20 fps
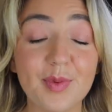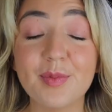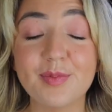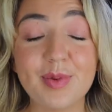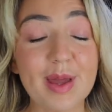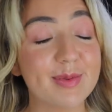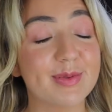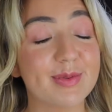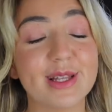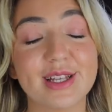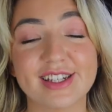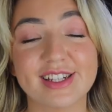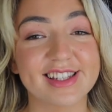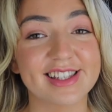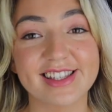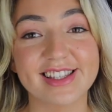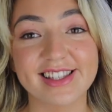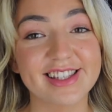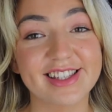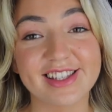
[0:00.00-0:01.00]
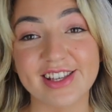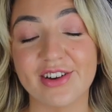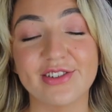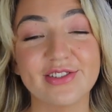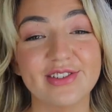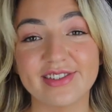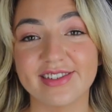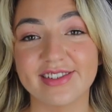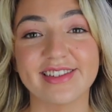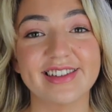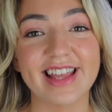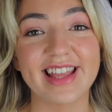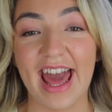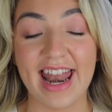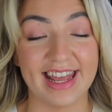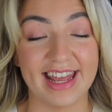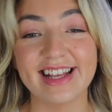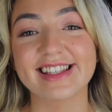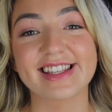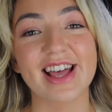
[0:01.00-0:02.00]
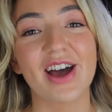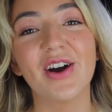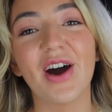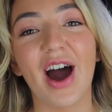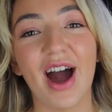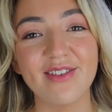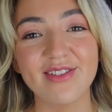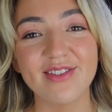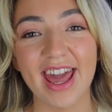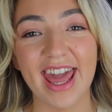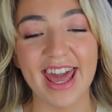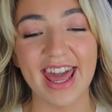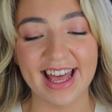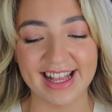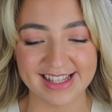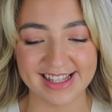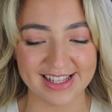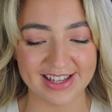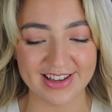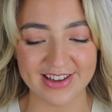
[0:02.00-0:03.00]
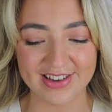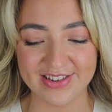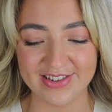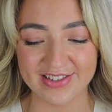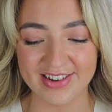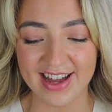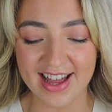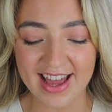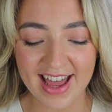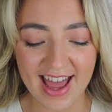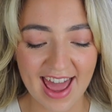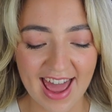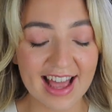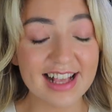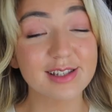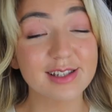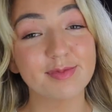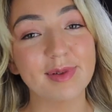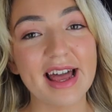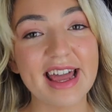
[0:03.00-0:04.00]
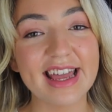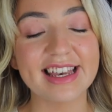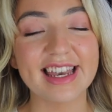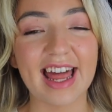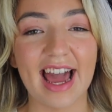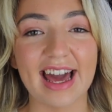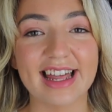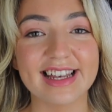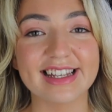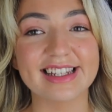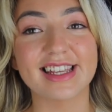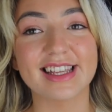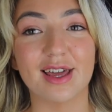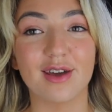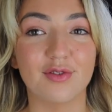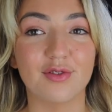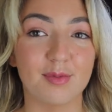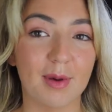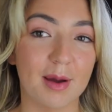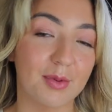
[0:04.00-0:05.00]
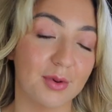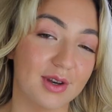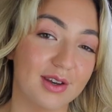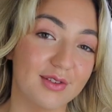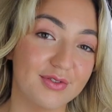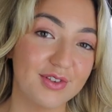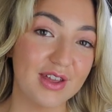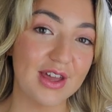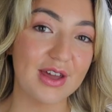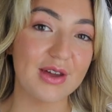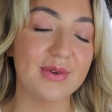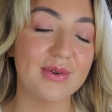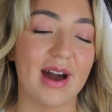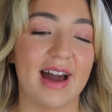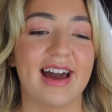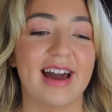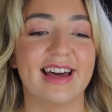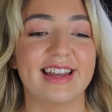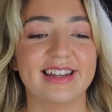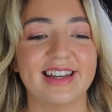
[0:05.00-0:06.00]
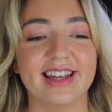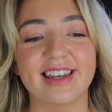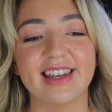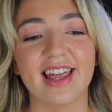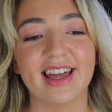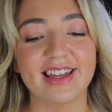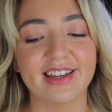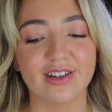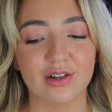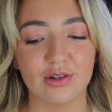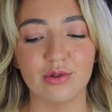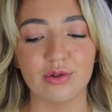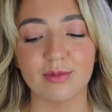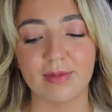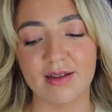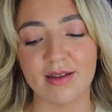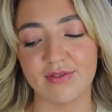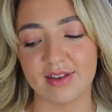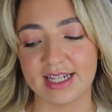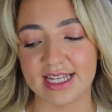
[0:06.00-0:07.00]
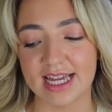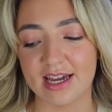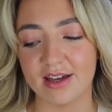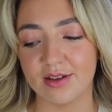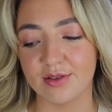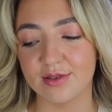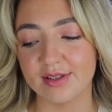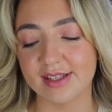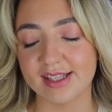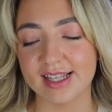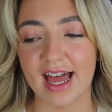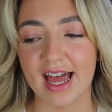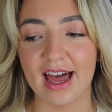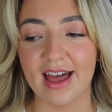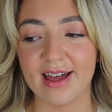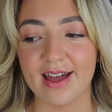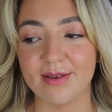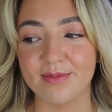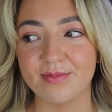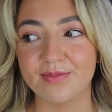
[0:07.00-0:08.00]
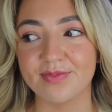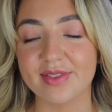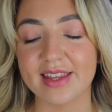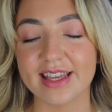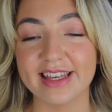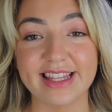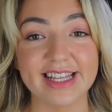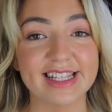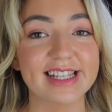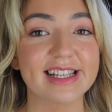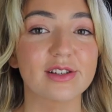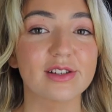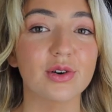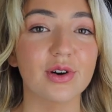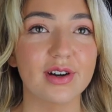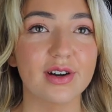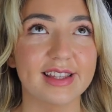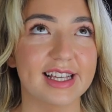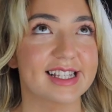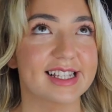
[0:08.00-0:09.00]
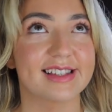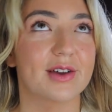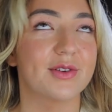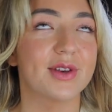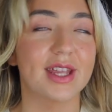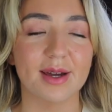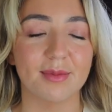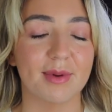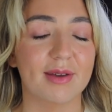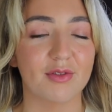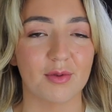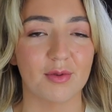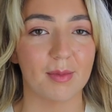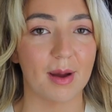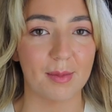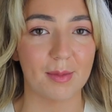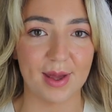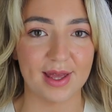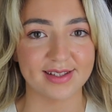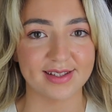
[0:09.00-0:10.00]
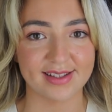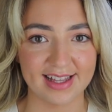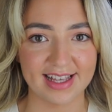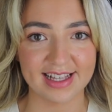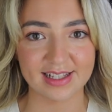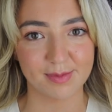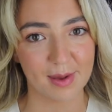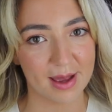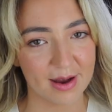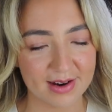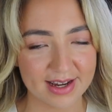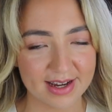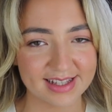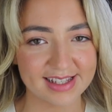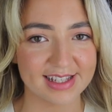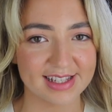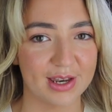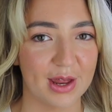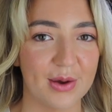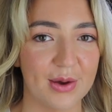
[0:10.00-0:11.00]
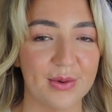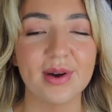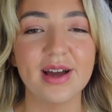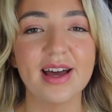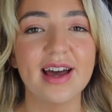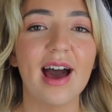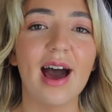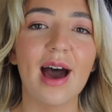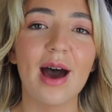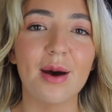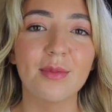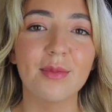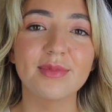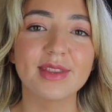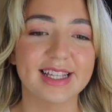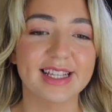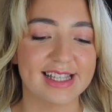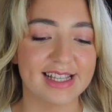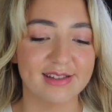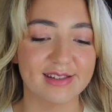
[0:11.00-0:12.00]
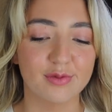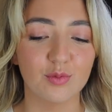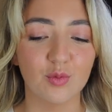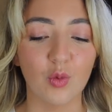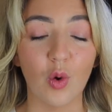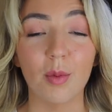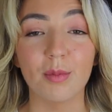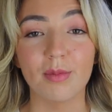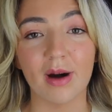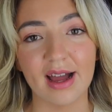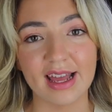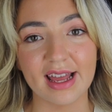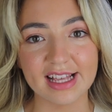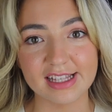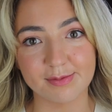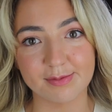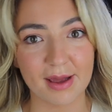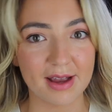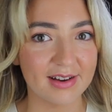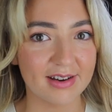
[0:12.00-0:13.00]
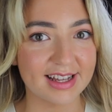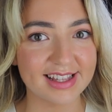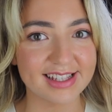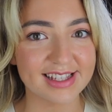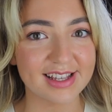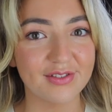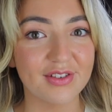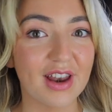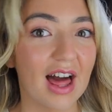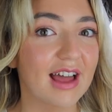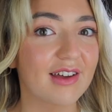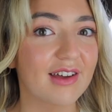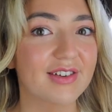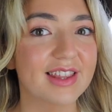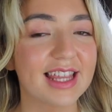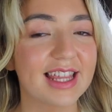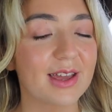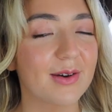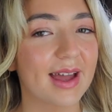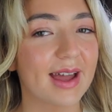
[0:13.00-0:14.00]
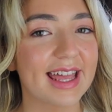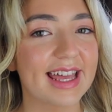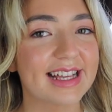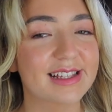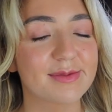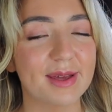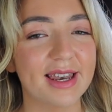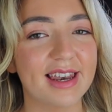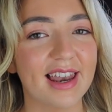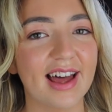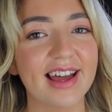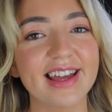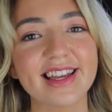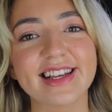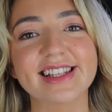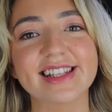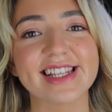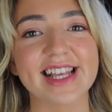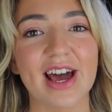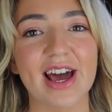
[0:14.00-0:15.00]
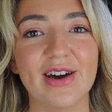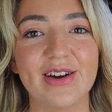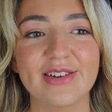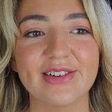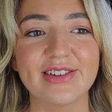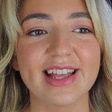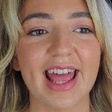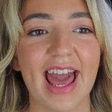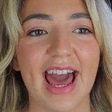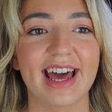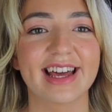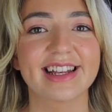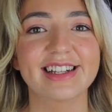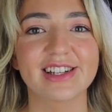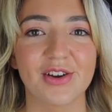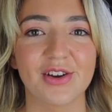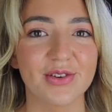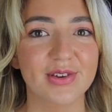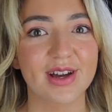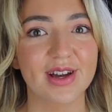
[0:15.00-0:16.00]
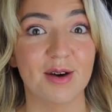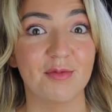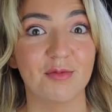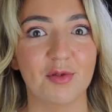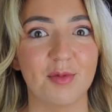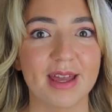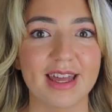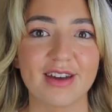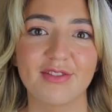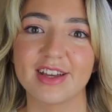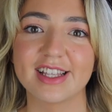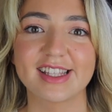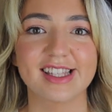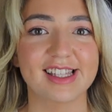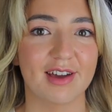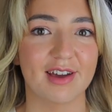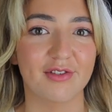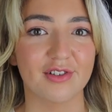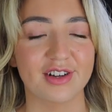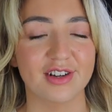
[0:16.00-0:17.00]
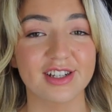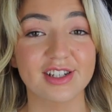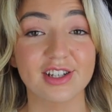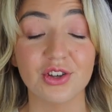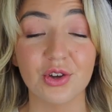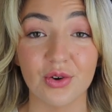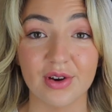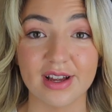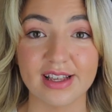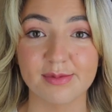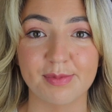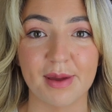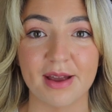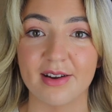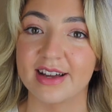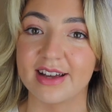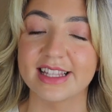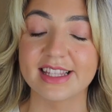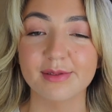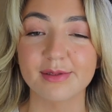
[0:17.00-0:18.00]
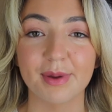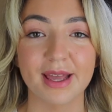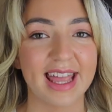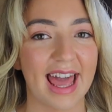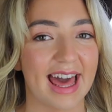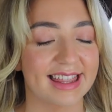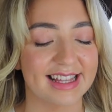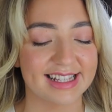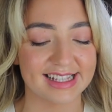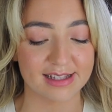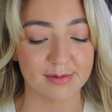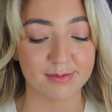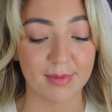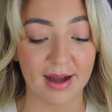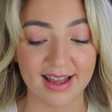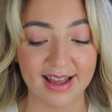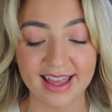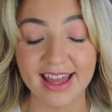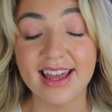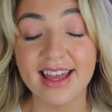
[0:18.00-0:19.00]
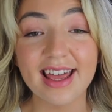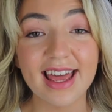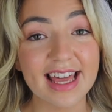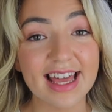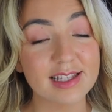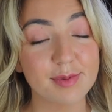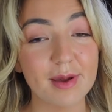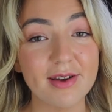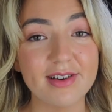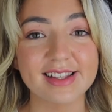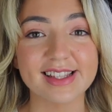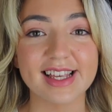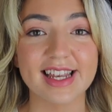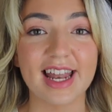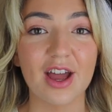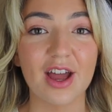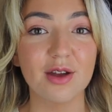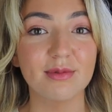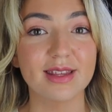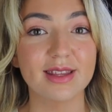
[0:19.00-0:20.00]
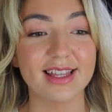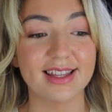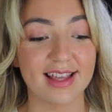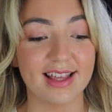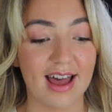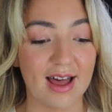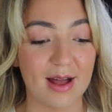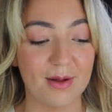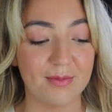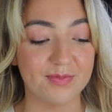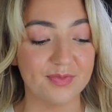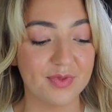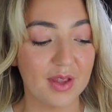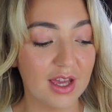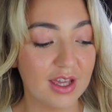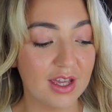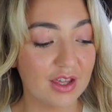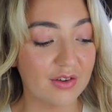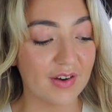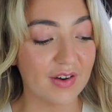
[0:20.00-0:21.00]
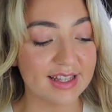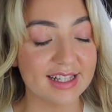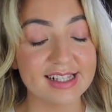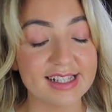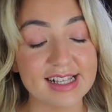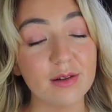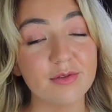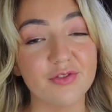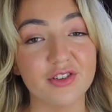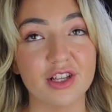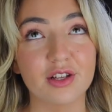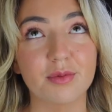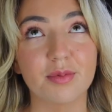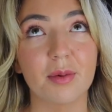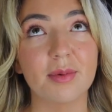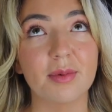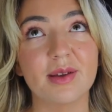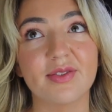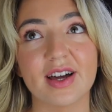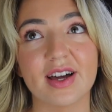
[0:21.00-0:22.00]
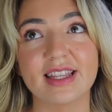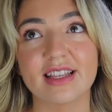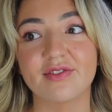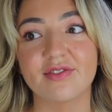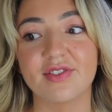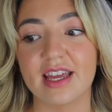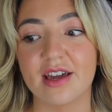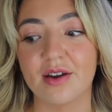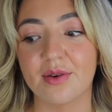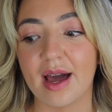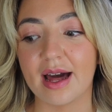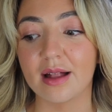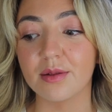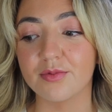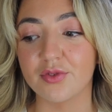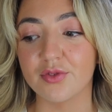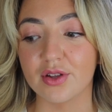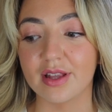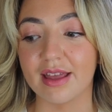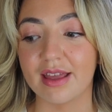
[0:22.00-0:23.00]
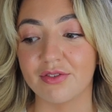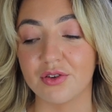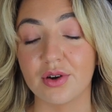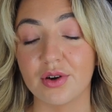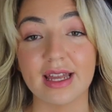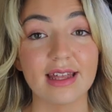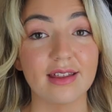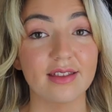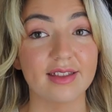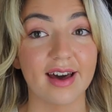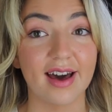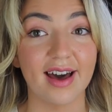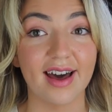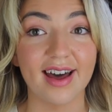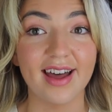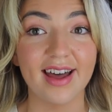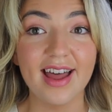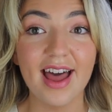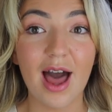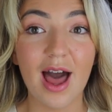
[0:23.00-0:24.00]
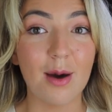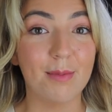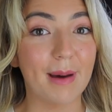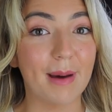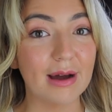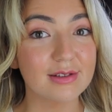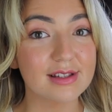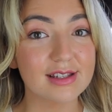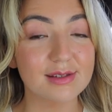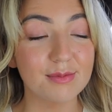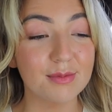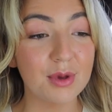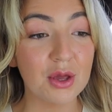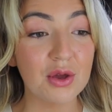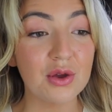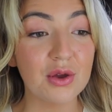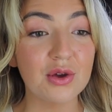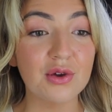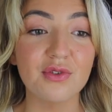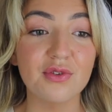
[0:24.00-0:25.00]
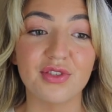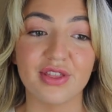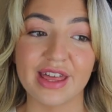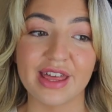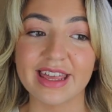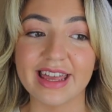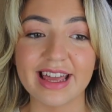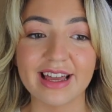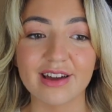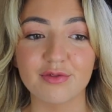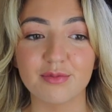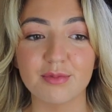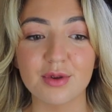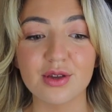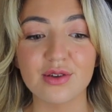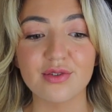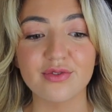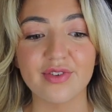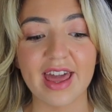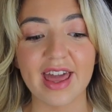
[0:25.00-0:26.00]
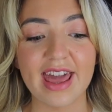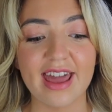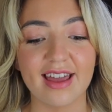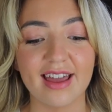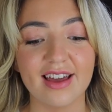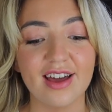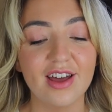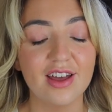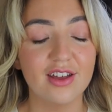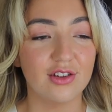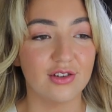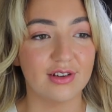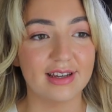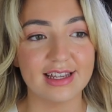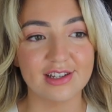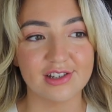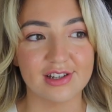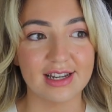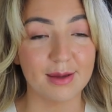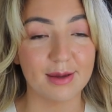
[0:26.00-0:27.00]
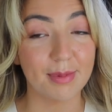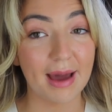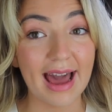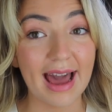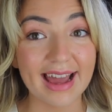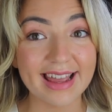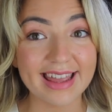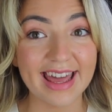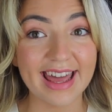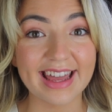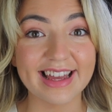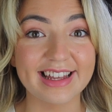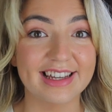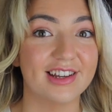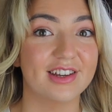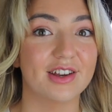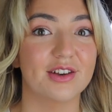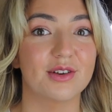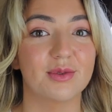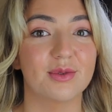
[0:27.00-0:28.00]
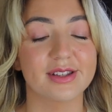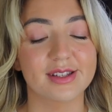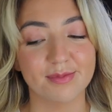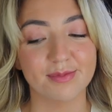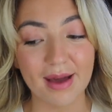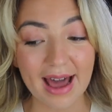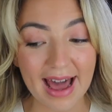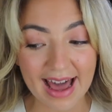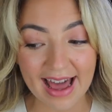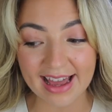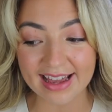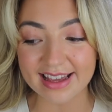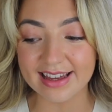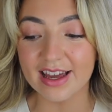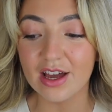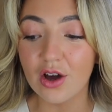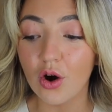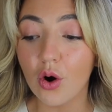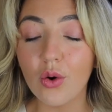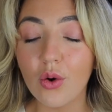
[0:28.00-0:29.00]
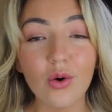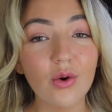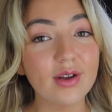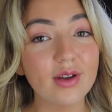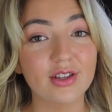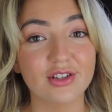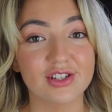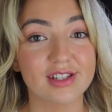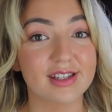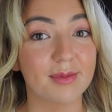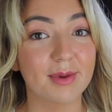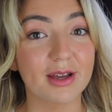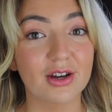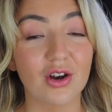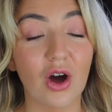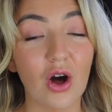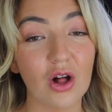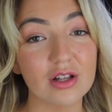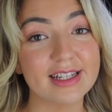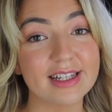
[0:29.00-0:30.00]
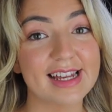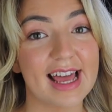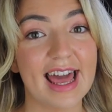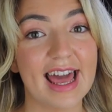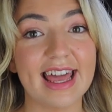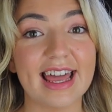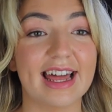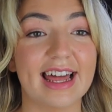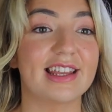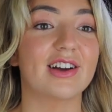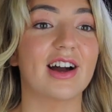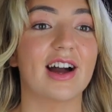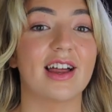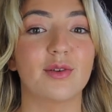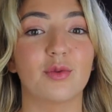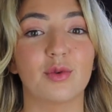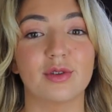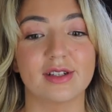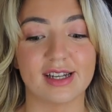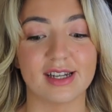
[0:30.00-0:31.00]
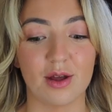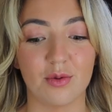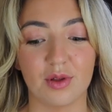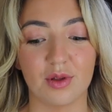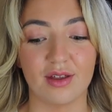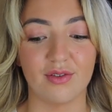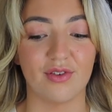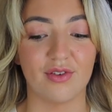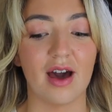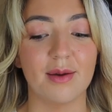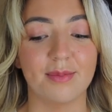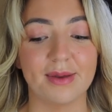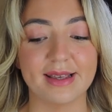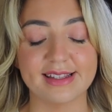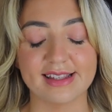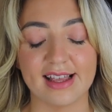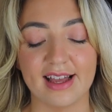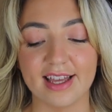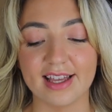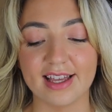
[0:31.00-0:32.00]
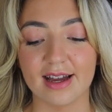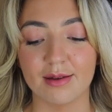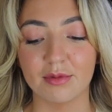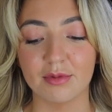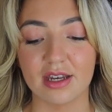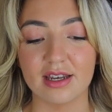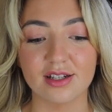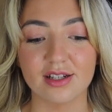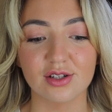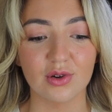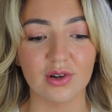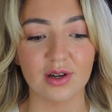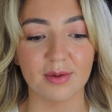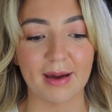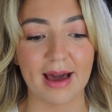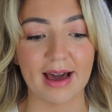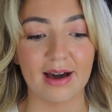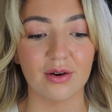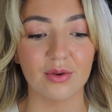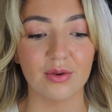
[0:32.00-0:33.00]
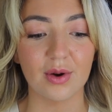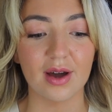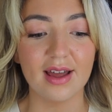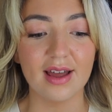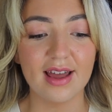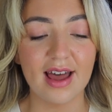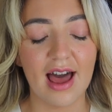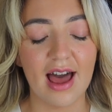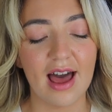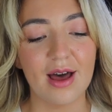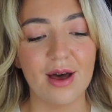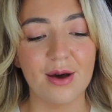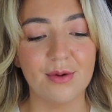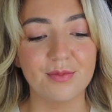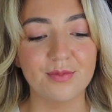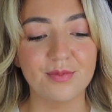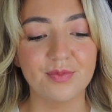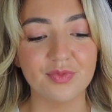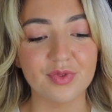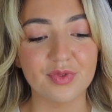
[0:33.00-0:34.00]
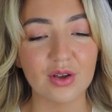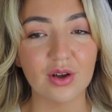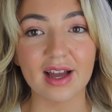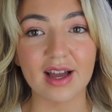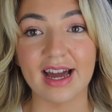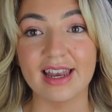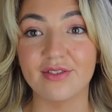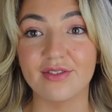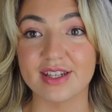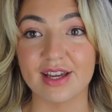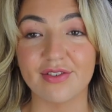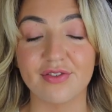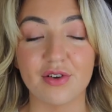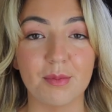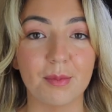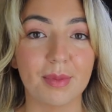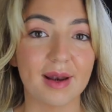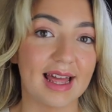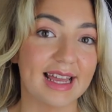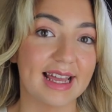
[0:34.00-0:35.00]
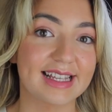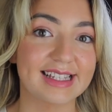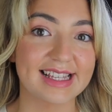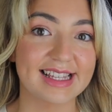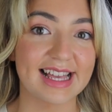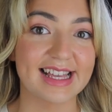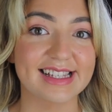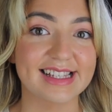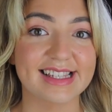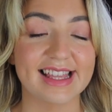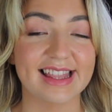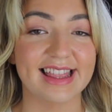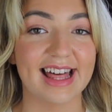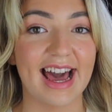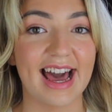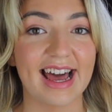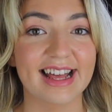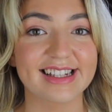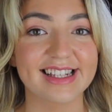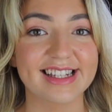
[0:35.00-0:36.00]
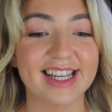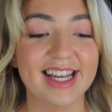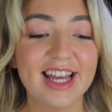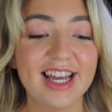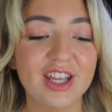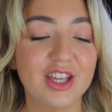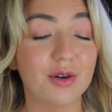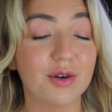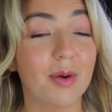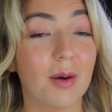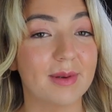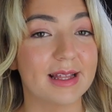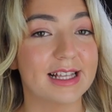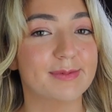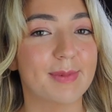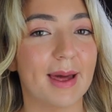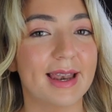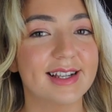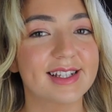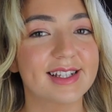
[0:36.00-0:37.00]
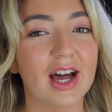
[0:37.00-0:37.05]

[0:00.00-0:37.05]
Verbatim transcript: people are just don't get it. So I'm here to explain and give my point of view, and like all my videos, um, this is this is only coming from my personal experience, you know, um, this is what my experience of life in the U A E has been like, so yeah, don't come for me if it's different to your experience, but yeah, this is my experience, and I hope that um, you find this helpful. You'll probably find this video helpful if you're either about to move, thinking of moving, you're literally packing and you don't know what to pack, or you're just coming on holiday and you kind of want to know what the vibe is like. I'm going to talk about um, kind of different places that you'll probably spend